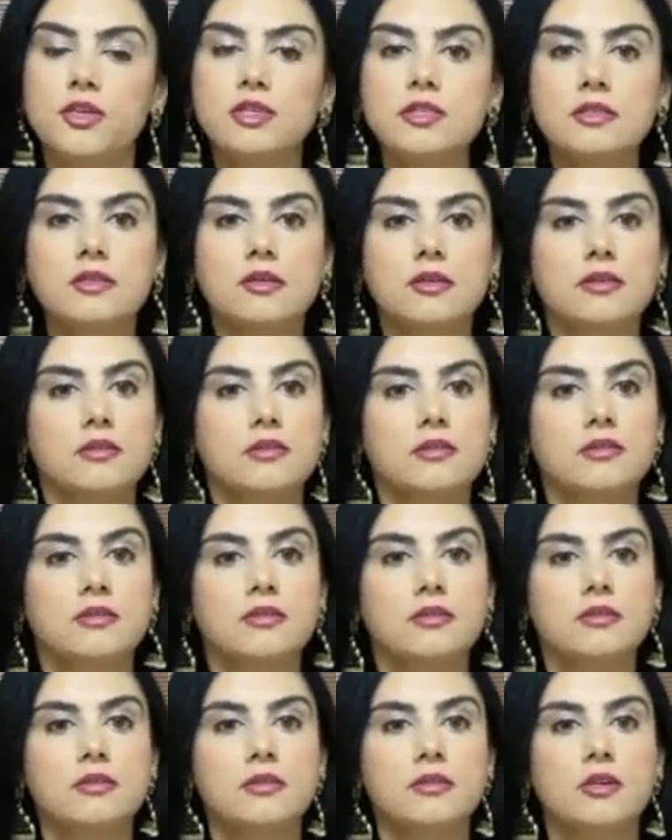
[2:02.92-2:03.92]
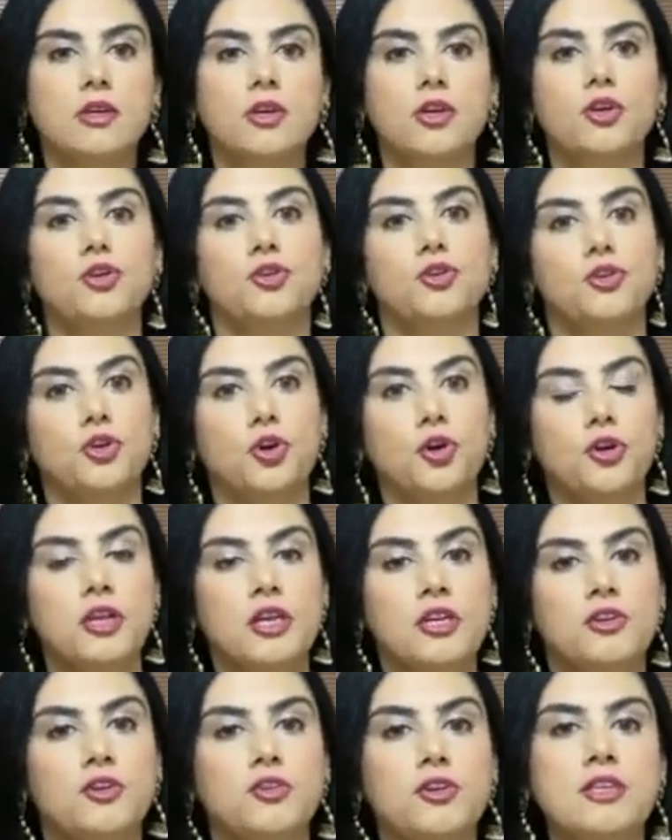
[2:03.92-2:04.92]
risk. Your
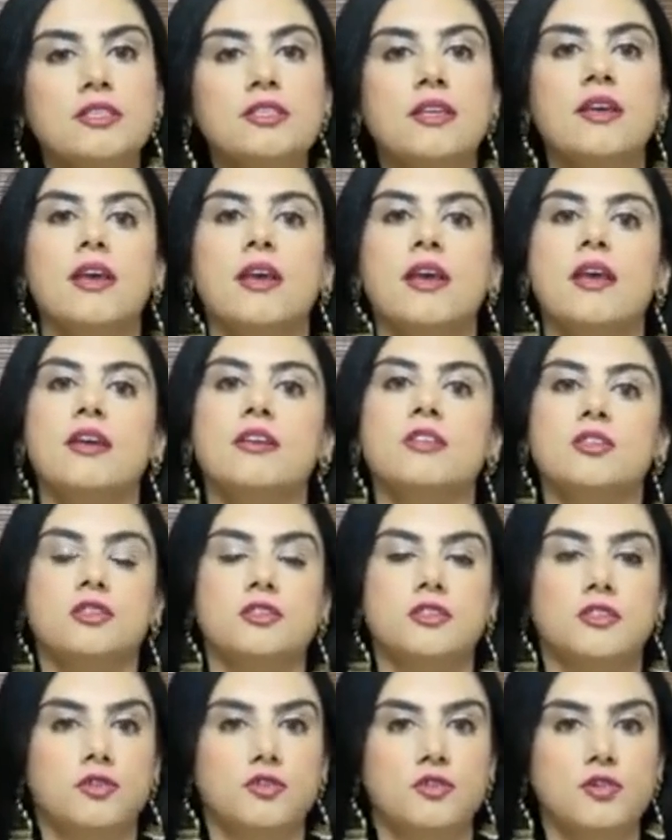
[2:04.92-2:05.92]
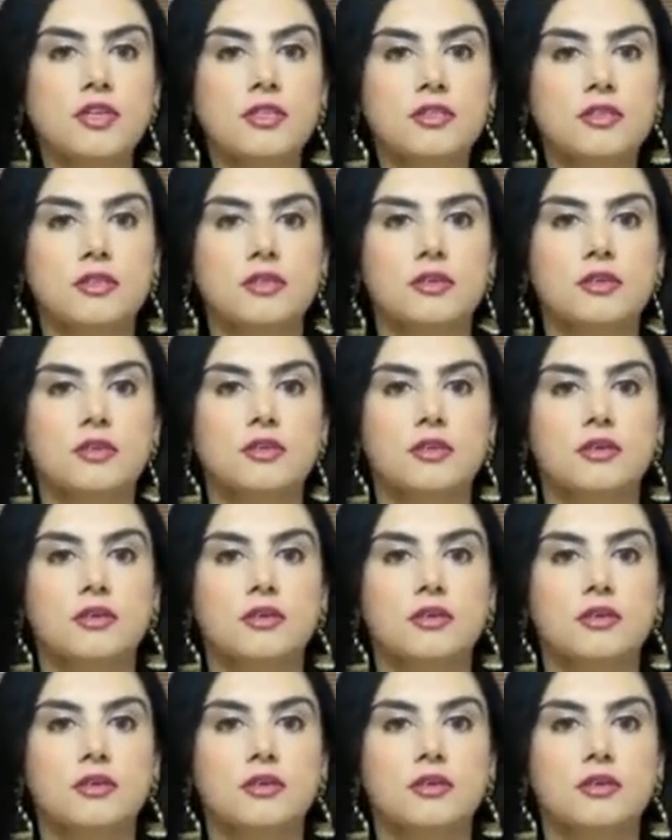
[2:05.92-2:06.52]
increasing age is a risk.